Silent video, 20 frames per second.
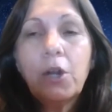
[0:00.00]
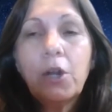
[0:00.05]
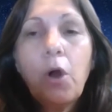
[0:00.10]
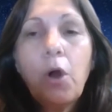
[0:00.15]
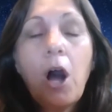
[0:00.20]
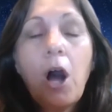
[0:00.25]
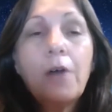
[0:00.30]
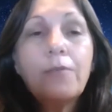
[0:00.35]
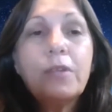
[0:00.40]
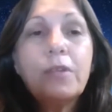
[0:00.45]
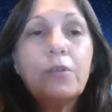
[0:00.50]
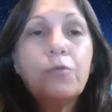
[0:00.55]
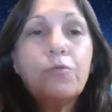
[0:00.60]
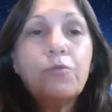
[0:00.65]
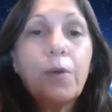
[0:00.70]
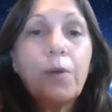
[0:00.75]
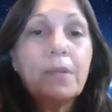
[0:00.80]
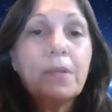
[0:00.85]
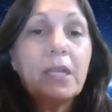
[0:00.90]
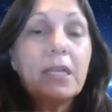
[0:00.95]
you know, often
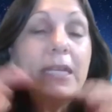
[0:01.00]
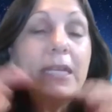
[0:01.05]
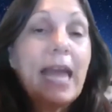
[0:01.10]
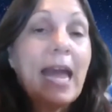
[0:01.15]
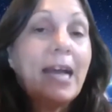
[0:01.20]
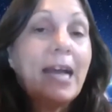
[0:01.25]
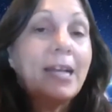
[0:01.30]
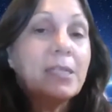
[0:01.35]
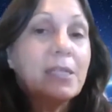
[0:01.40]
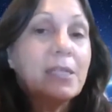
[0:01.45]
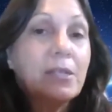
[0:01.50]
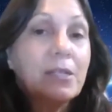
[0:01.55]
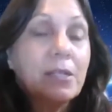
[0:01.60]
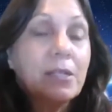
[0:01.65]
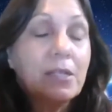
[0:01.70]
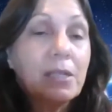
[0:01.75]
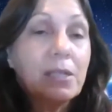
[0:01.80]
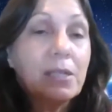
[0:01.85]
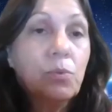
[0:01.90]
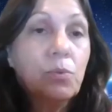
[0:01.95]
from the
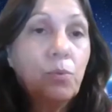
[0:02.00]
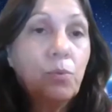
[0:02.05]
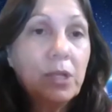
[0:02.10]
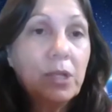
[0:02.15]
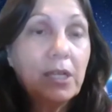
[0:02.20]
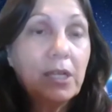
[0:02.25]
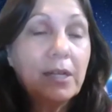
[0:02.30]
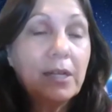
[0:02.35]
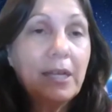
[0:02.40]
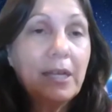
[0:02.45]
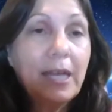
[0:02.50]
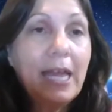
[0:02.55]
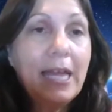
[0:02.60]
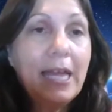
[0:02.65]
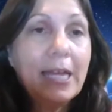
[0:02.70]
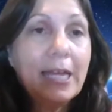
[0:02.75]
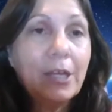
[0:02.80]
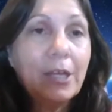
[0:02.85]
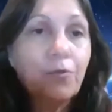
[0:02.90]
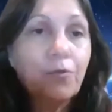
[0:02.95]
gases within a
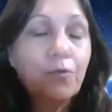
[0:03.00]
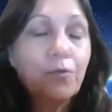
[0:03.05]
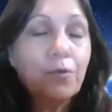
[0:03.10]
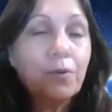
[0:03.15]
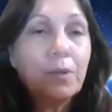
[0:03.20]
cave,